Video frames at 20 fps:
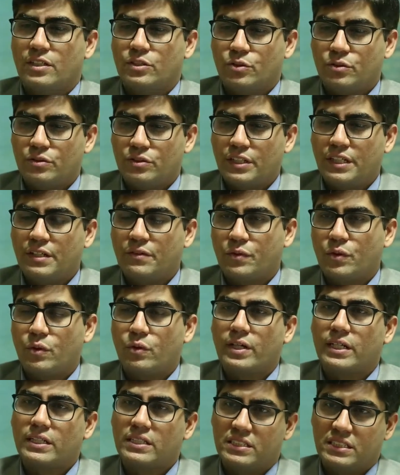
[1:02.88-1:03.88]
So, see, if you
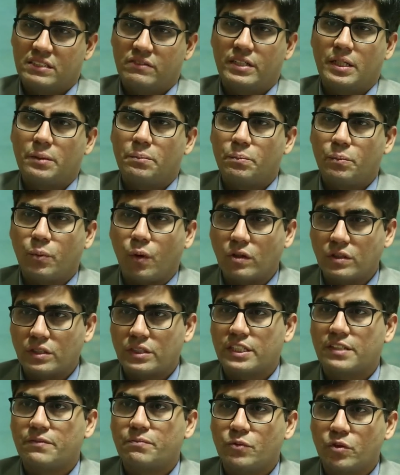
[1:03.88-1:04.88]
look at this, it's a very
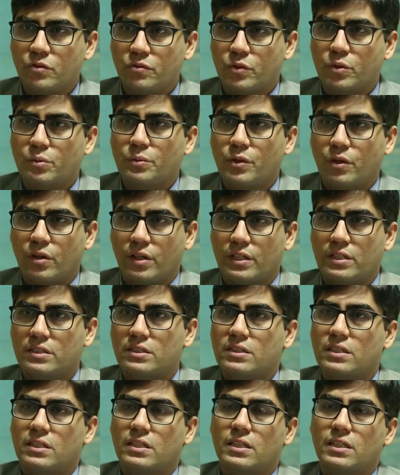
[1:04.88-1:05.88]
positive move, to be
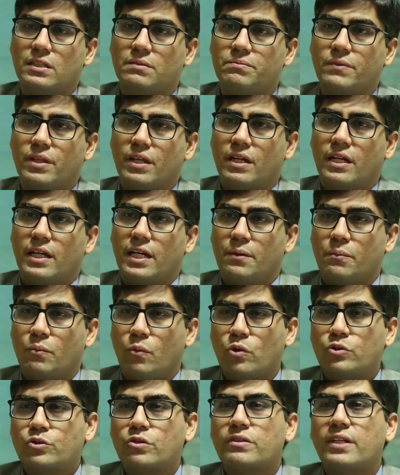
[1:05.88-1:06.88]
honest.
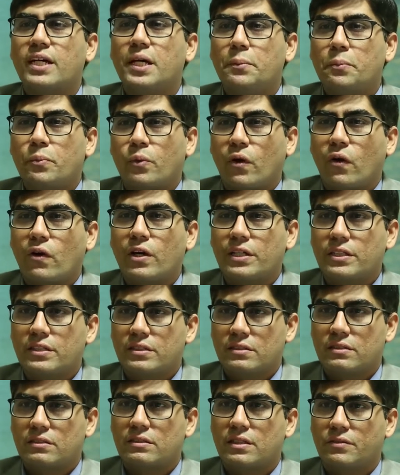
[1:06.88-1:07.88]
Most of the
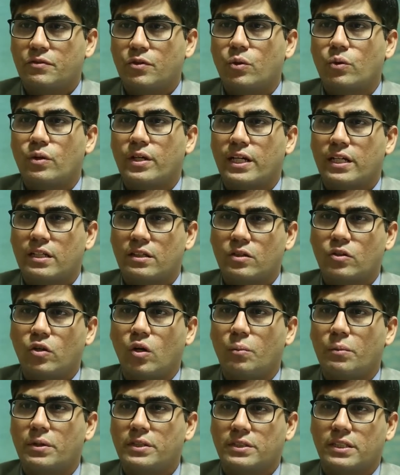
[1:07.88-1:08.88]
employees, if you look at in the
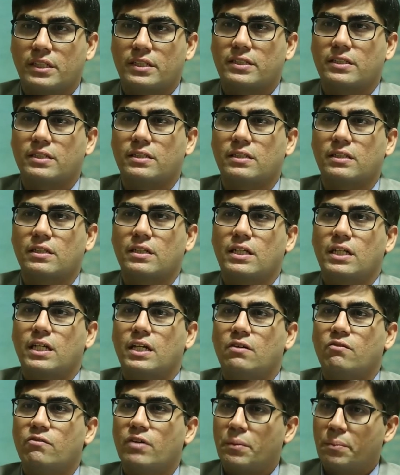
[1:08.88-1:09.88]
government sector,
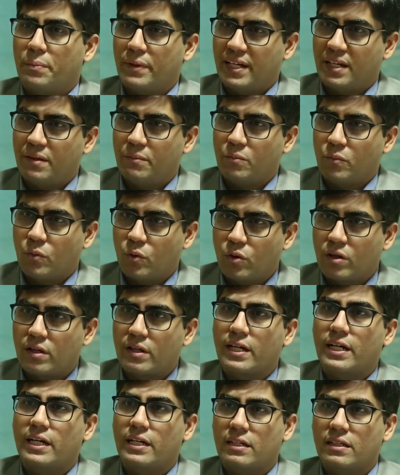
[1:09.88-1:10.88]
were paying more
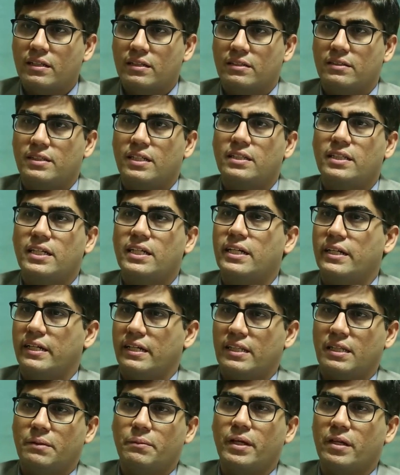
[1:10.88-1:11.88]
rent than they're
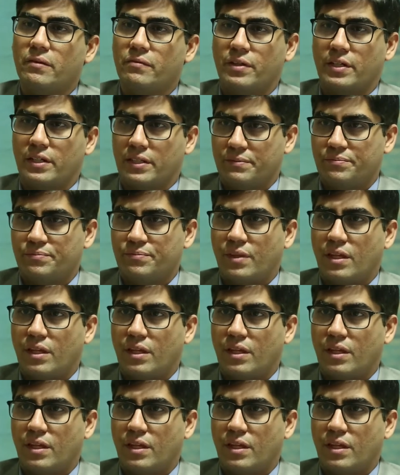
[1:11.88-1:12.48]
getting the benefit.